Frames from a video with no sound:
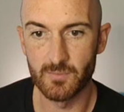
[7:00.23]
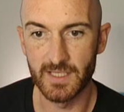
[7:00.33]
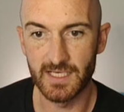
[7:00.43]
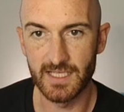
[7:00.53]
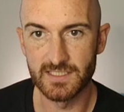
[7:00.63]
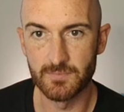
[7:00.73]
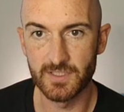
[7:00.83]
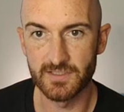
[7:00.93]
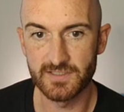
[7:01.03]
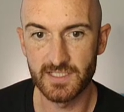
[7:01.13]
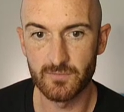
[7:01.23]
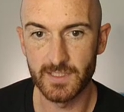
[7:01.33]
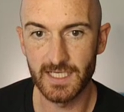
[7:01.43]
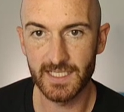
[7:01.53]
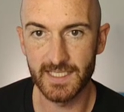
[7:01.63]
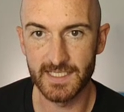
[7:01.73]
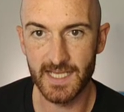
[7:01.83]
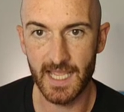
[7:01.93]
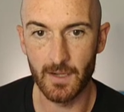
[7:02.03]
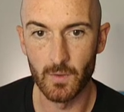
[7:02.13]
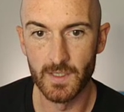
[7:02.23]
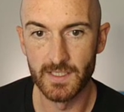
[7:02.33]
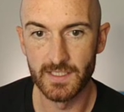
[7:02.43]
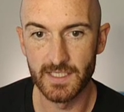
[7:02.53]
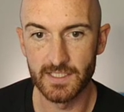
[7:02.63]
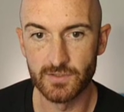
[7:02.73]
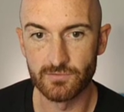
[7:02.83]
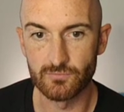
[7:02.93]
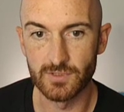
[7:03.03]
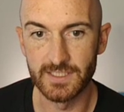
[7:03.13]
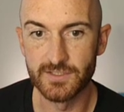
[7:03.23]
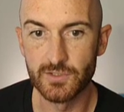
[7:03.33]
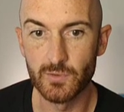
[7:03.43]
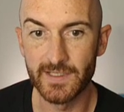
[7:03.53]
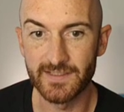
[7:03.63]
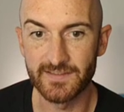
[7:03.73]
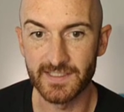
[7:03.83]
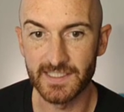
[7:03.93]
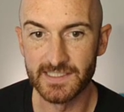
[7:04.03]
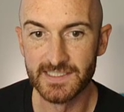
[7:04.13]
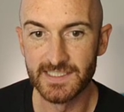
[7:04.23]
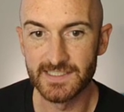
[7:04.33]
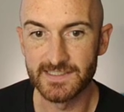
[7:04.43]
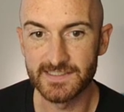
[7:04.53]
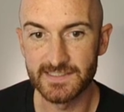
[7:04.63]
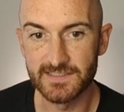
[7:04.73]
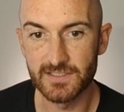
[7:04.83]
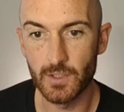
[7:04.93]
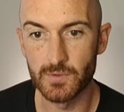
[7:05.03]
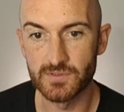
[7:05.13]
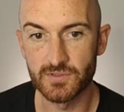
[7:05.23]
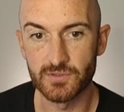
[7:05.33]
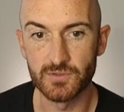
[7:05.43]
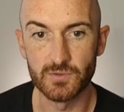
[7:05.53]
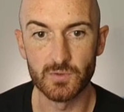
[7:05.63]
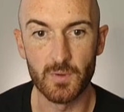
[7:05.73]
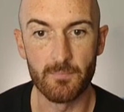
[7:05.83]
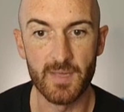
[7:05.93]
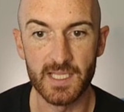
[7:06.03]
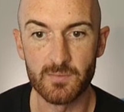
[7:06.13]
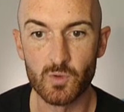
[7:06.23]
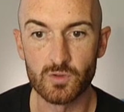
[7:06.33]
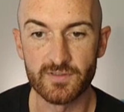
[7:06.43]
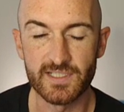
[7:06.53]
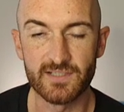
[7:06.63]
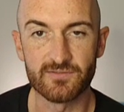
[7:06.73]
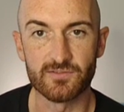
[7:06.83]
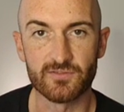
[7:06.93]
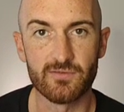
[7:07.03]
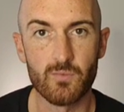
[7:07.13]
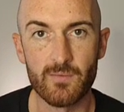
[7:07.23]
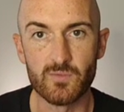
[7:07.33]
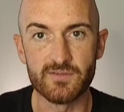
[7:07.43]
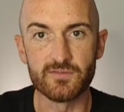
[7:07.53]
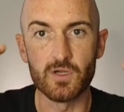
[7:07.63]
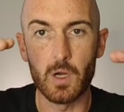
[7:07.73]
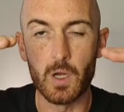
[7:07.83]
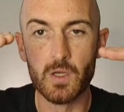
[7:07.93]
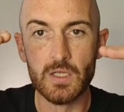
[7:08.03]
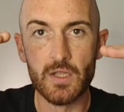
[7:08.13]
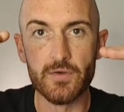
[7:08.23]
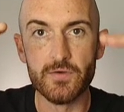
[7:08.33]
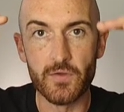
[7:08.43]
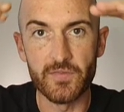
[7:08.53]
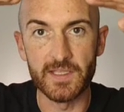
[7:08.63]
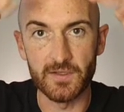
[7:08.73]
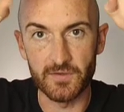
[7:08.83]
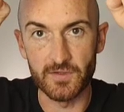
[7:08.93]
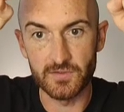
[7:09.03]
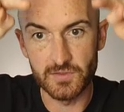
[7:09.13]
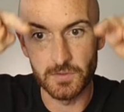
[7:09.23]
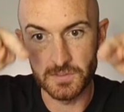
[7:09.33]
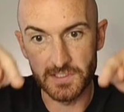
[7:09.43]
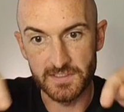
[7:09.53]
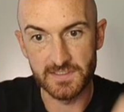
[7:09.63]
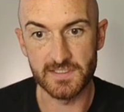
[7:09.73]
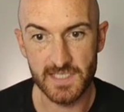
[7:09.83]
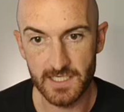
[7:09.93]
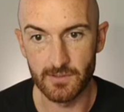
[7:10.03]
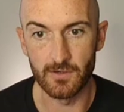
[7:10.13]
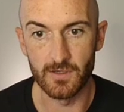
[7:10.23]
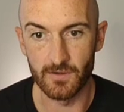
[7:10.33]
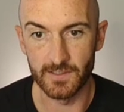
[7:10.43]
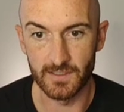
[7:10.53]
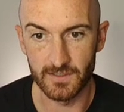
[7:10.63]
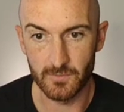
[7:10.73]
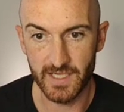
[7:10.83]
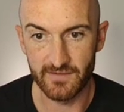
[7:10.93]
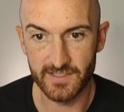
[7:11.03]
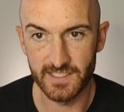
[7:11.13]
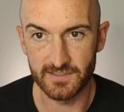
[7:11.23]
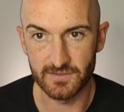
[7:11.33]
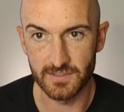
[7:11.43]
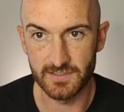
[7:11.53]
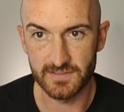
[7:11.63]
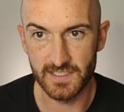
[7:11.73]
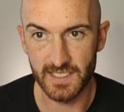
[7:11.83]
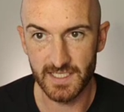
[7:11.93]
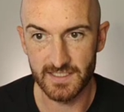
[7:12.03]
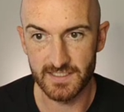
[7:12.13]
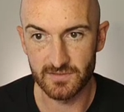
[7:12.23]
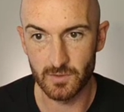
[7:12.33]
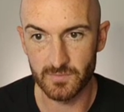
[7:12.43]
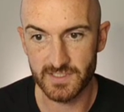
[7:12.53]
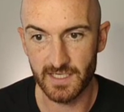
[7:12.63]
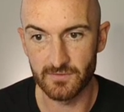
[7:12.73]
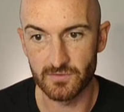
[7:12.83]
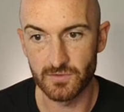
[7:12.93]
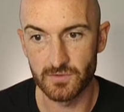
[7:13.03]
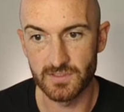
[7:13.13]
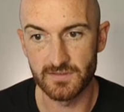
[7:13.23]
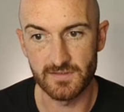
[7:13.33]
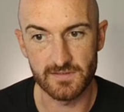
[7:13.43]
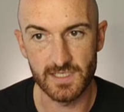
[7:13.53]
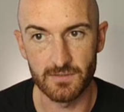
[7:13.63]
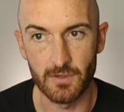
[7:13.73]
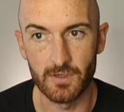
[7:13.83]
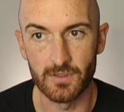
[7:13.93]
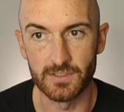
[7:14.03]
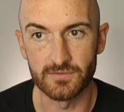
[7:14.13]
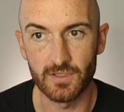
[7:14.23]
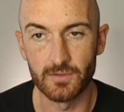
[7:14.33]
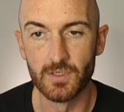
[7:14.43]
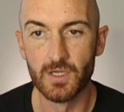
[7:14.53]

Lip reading: bit later, but you see if we click it now, it doesn't really do anything. This is going to make more of a difference for when we've got nothing that touches the 0 line like we have here. So you can see here, this comes down and touches the 0 line. So